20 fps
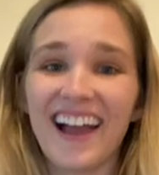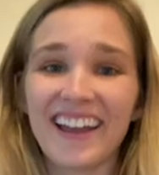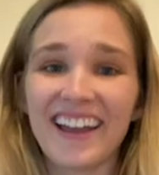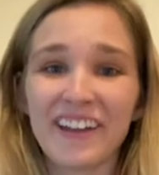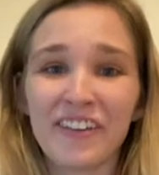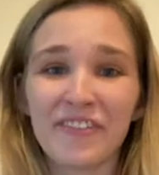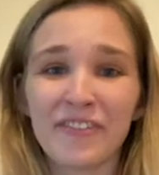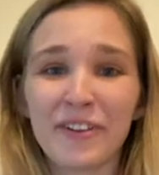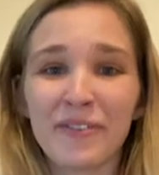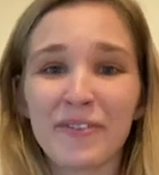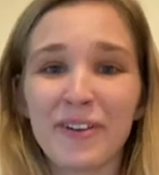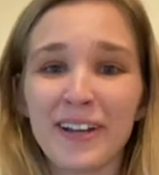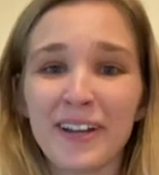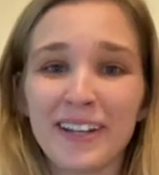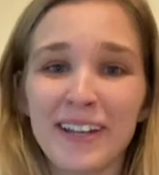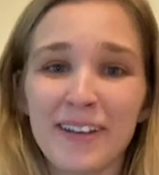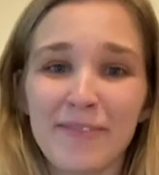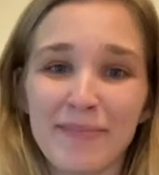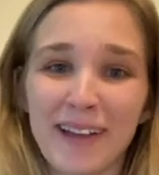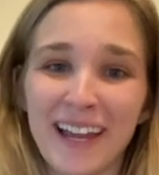Hi everyone,
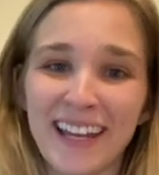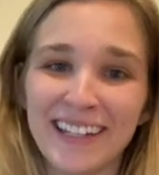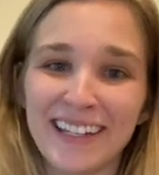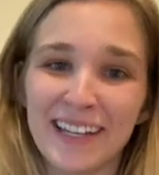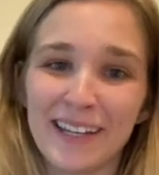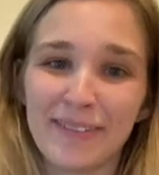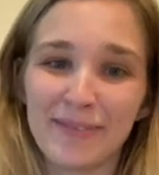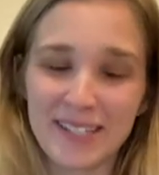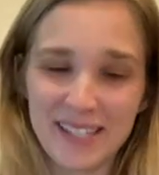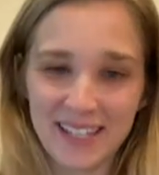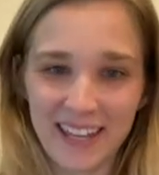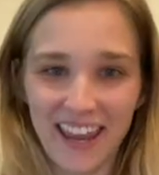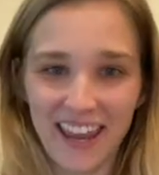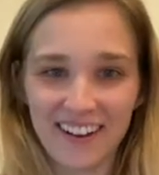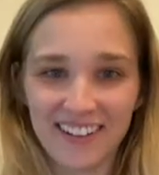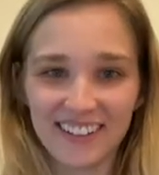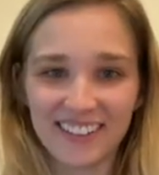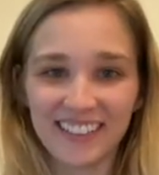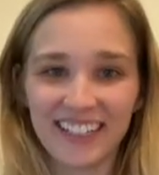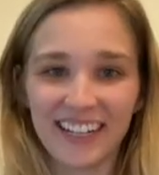my name is
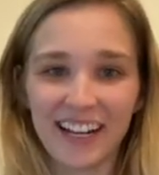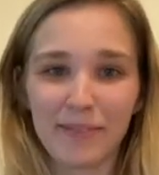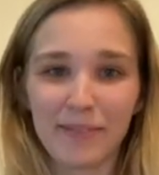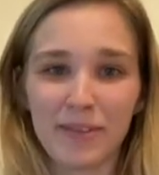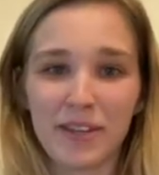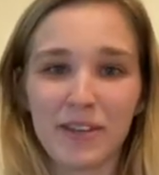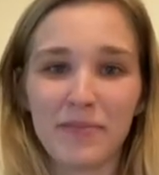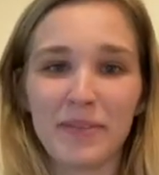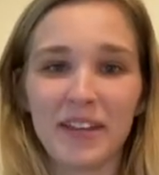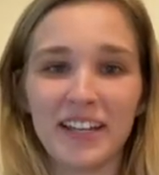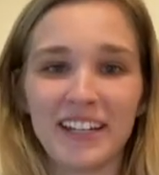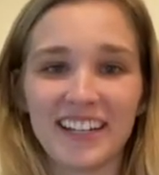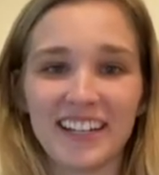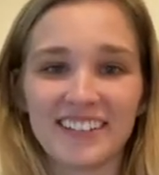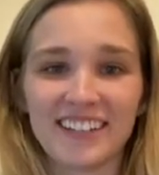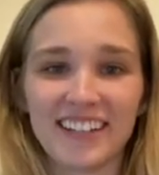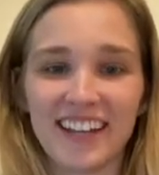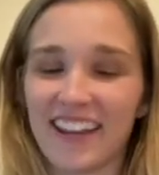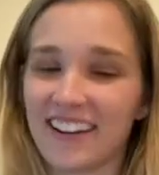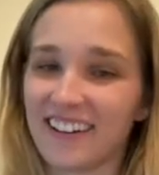Karen and I'm the Humane
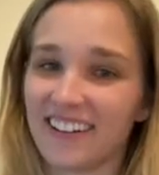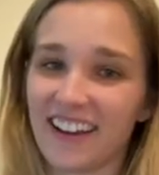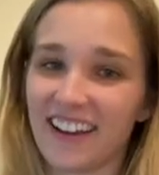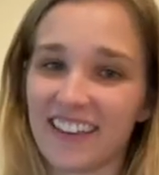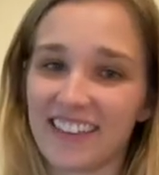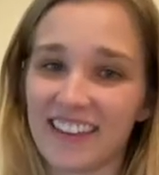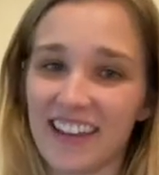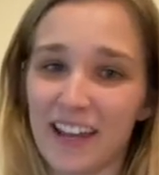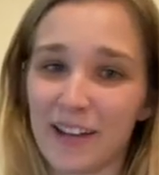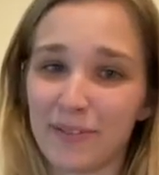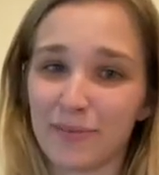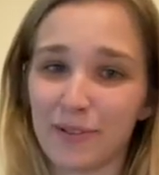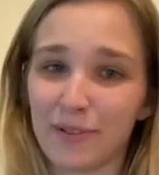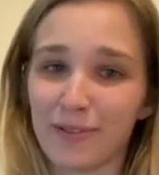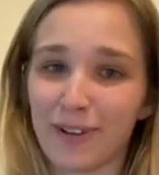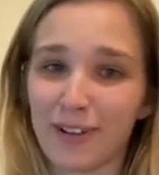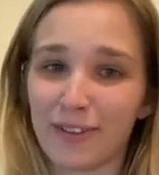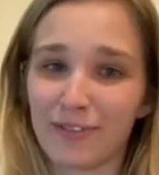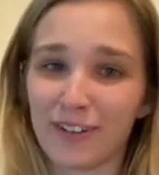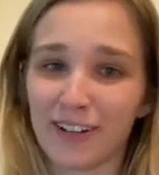Educator at the Animal
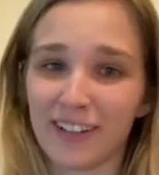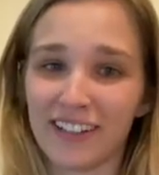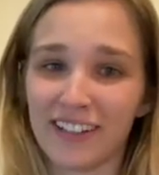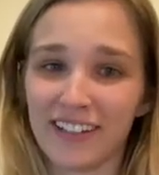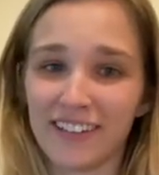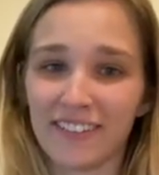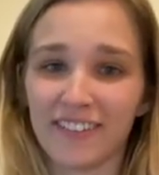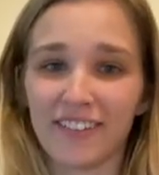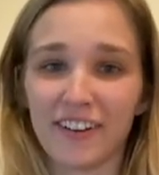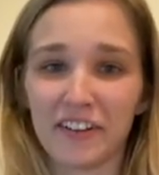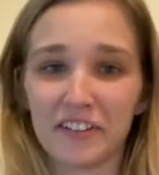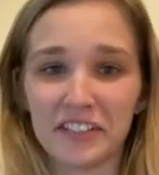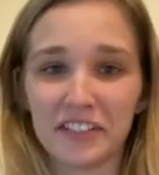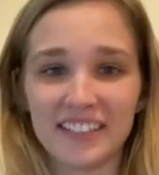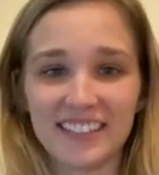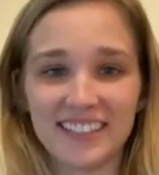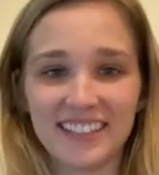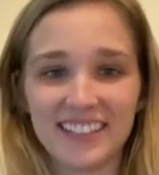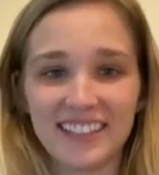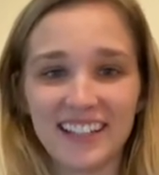Welfare League of
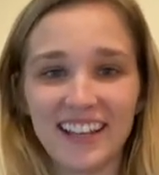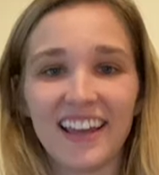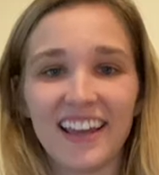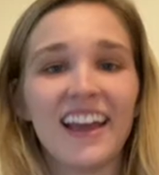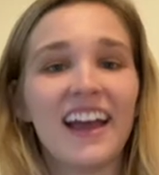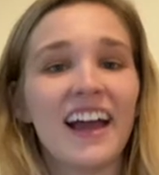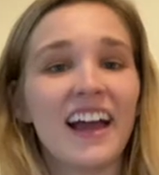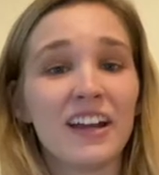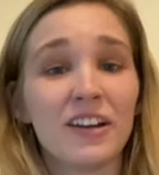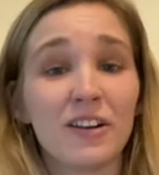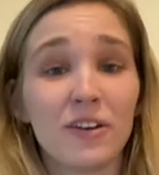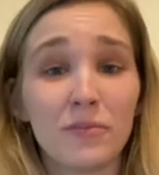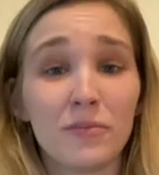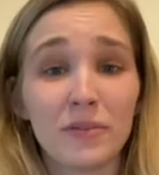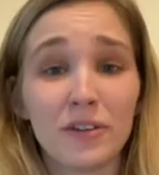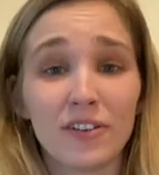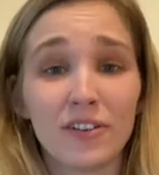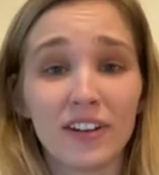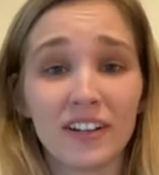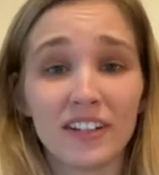Arlington. I hope
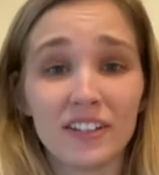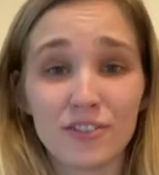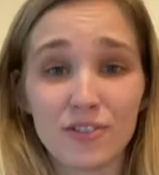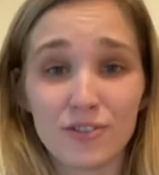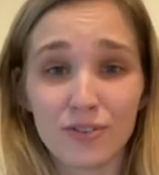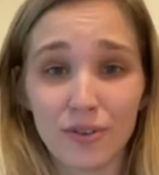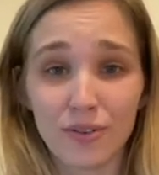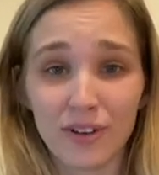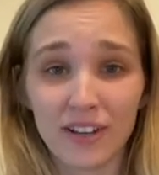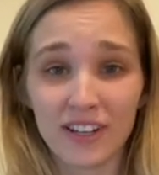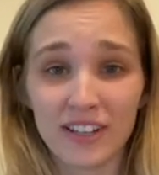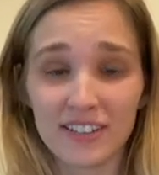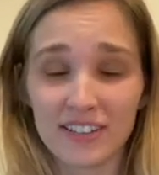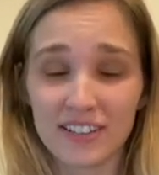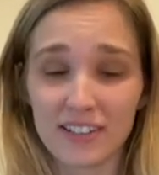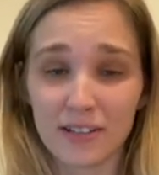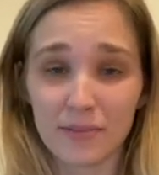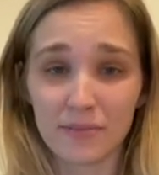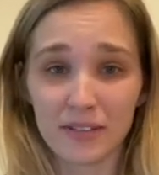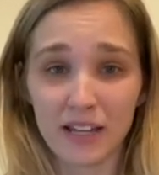you are enjoying
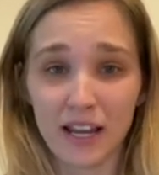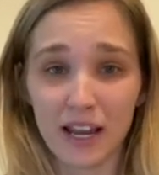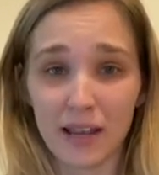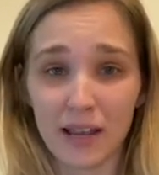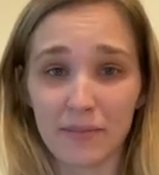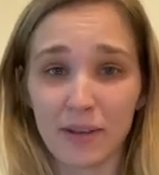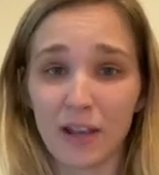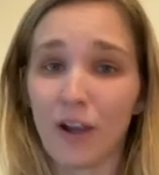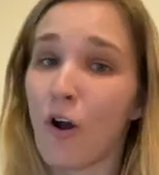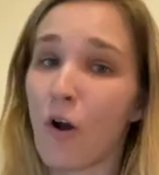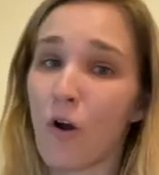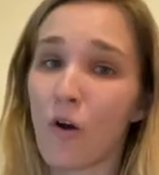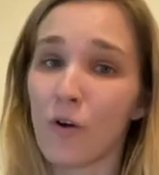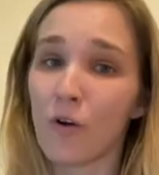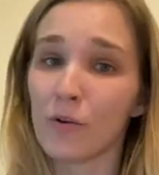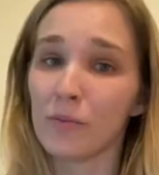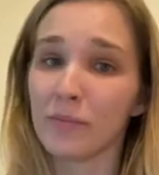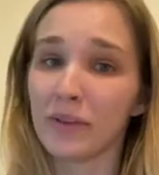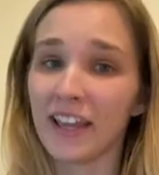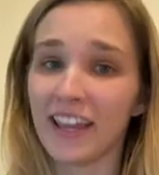some time at
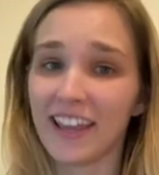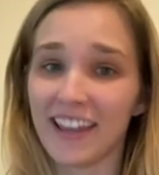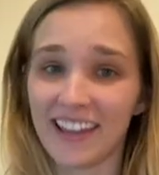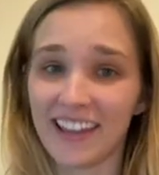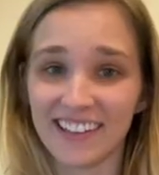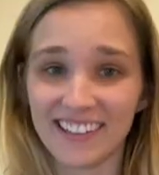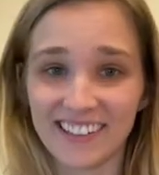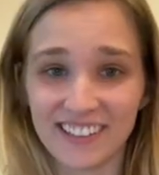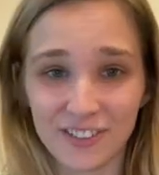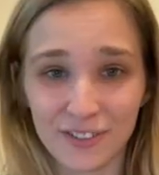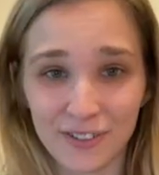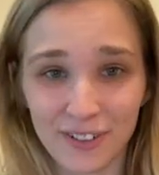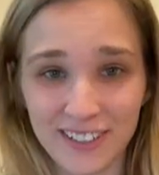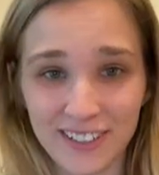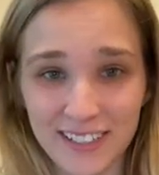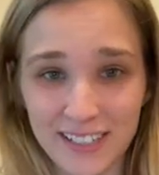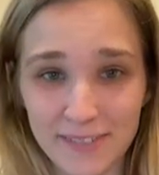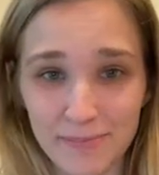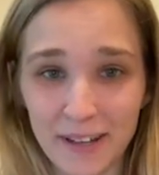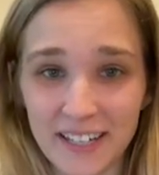home and enjoying
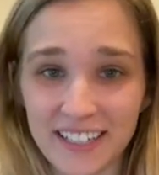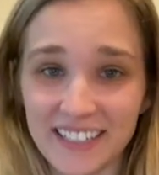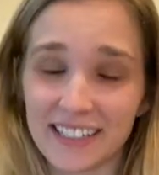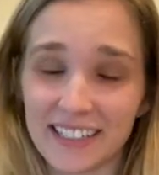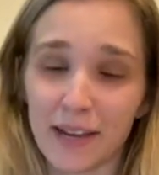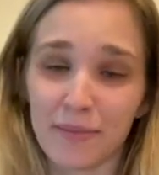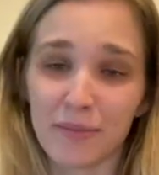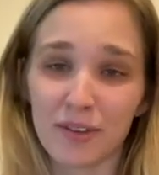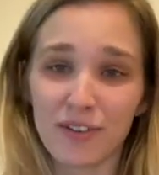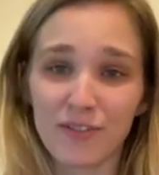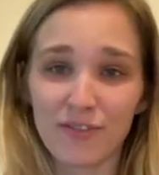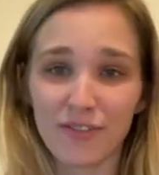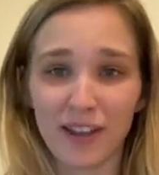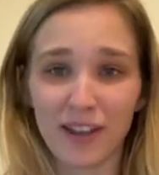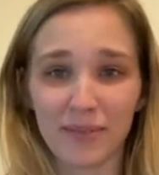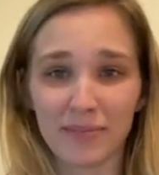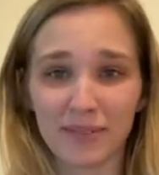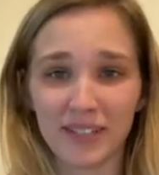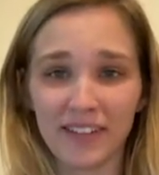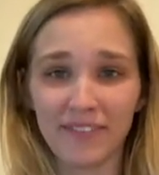spending time with your
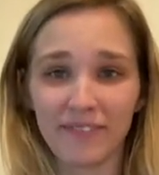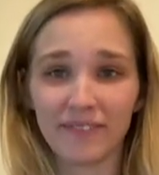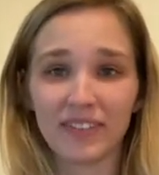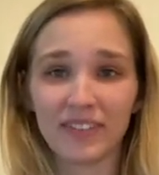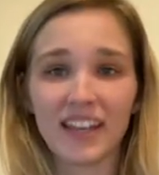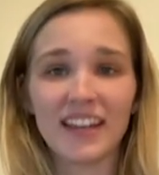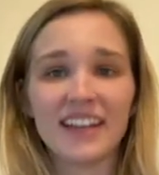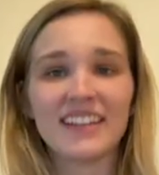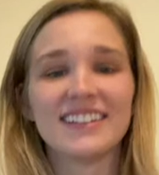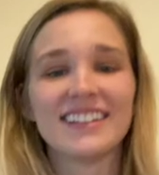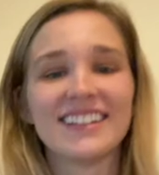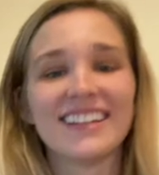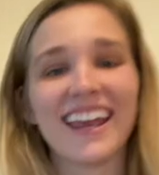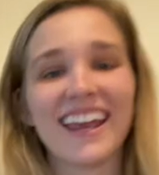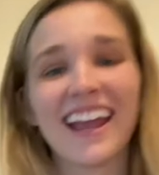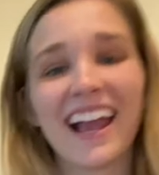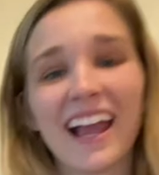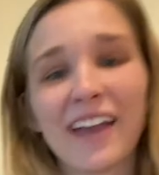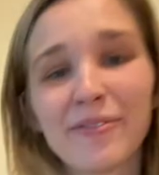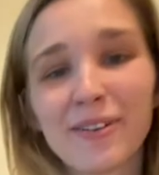family.
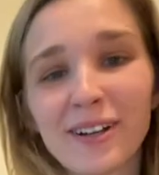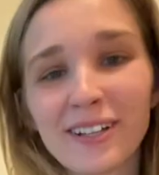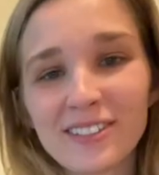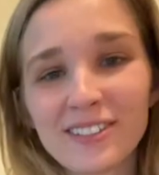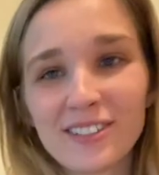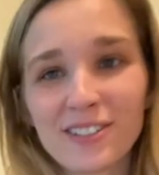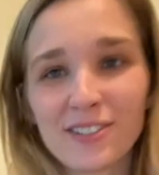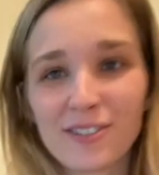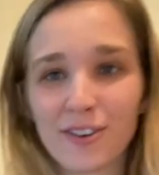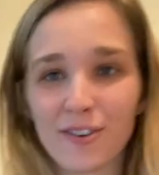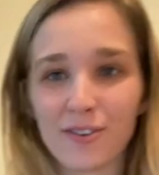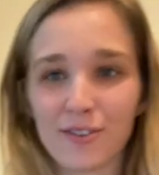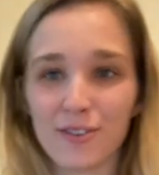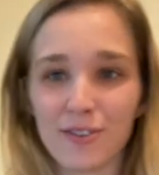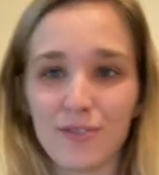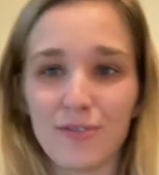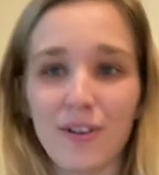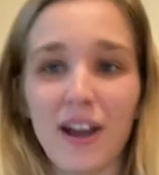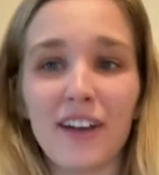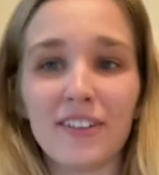Today I want to show
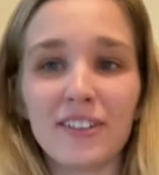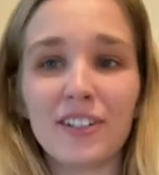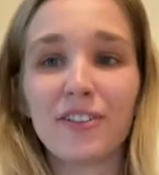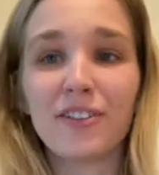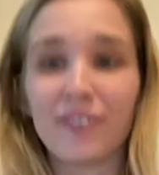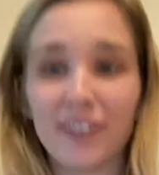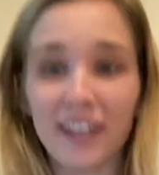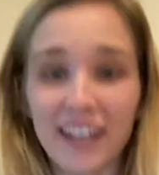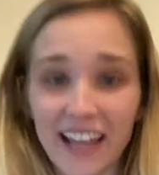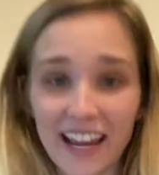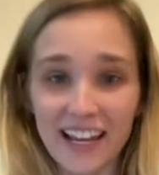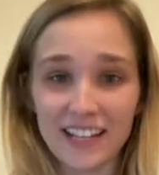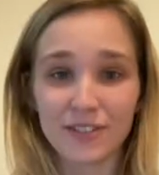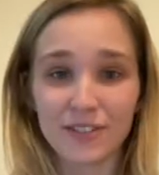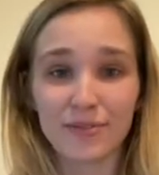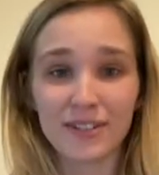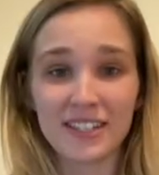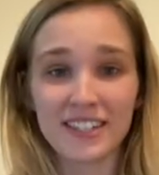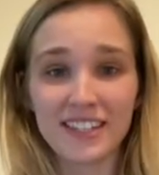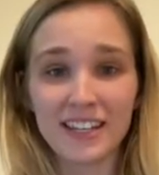you how to create a
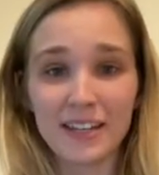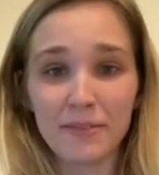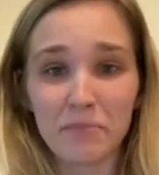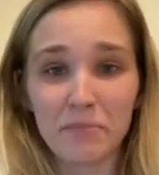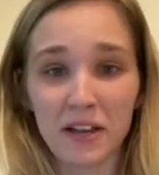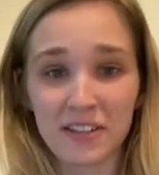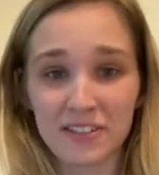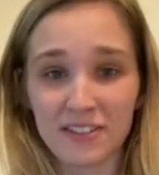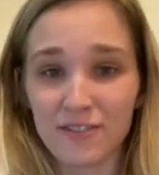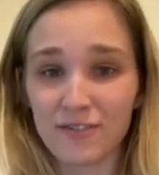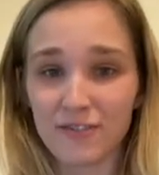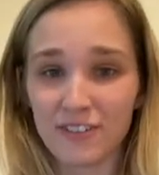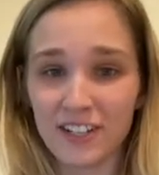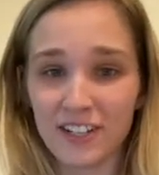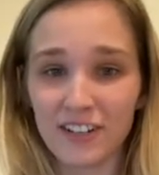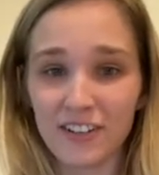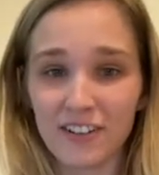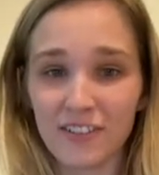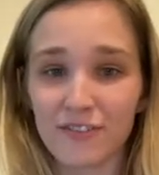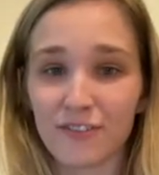twisting puzzle
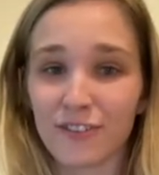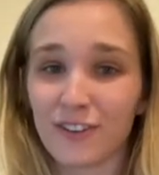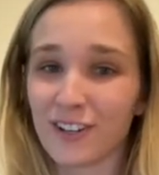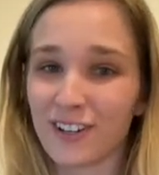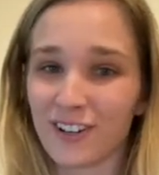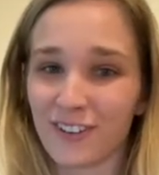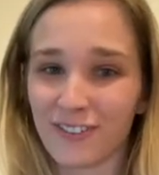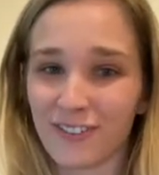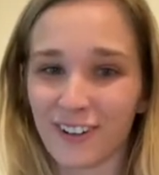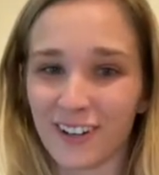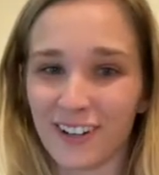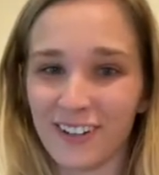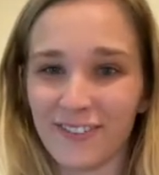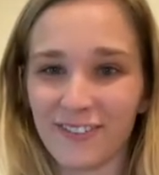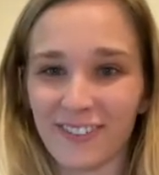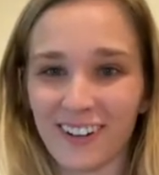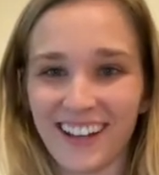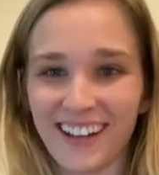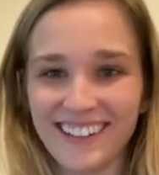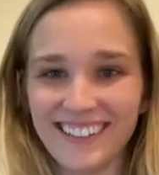feeder for your furry
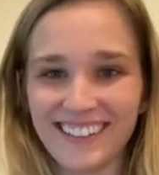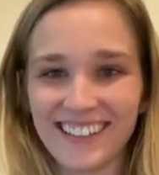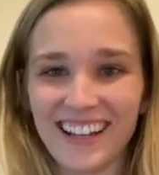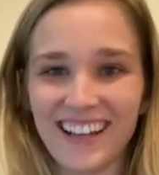friend.